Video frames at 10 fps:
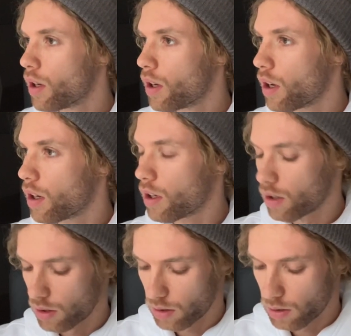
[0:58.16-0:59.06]

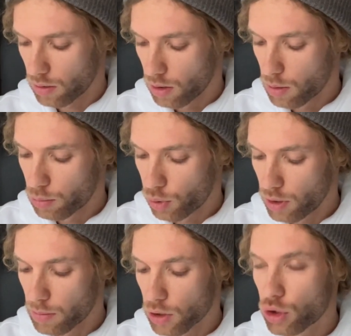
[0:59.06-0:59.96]
Uh,
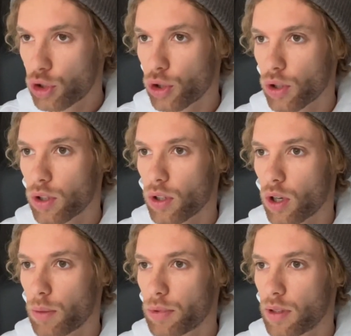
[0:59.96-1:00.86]
premature
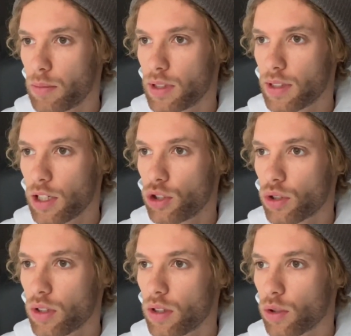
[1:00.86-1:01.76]

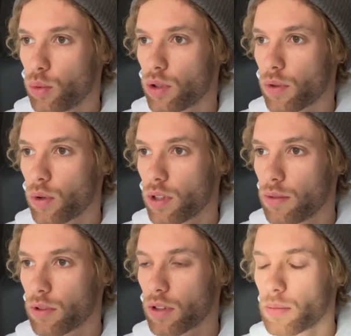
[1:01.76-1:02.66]
optimization, the root of all
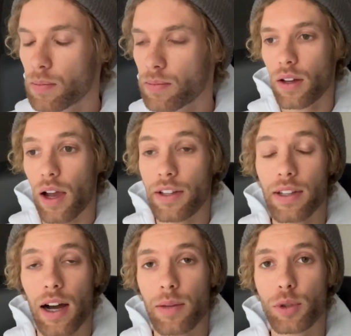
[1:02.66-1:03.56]
evil. And
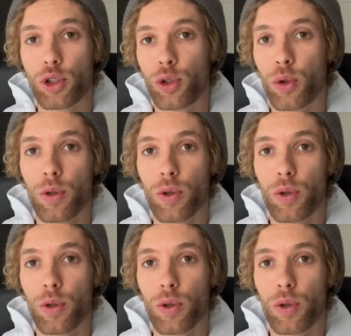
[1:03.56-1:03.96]
I'm sure